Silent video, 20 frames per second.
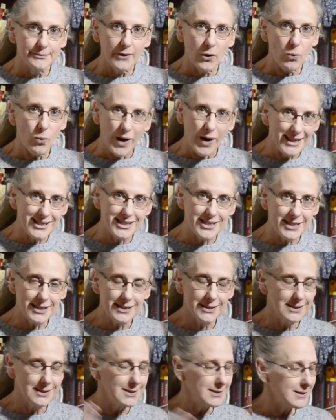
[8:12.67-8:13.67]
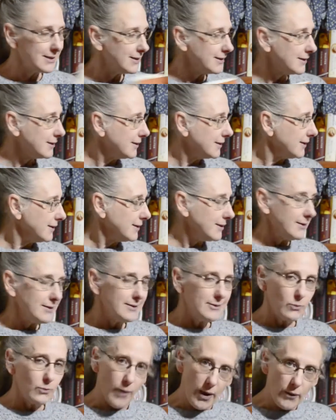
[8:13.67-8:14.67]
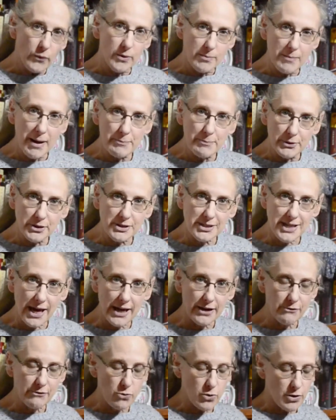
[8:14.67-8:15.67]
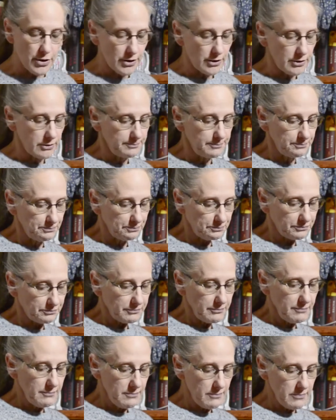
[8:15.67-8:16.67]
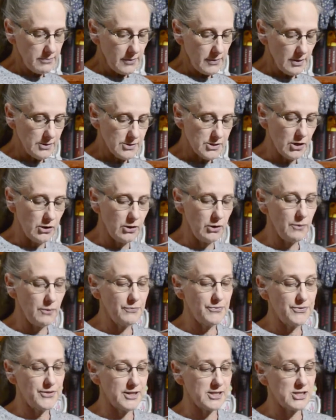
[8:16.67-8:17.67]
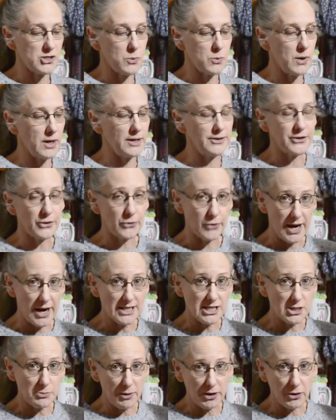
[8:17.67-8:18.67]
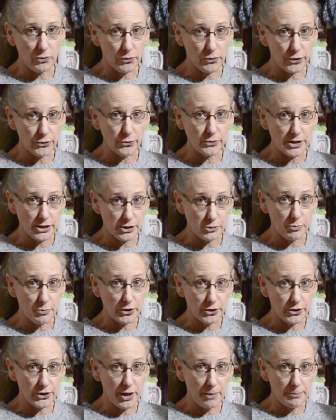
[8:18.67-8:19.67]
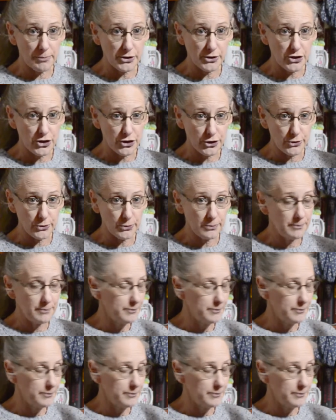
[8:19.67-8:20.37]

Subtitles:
What? Why were my books out of order? So this one, The Grasping Root, is book number 2.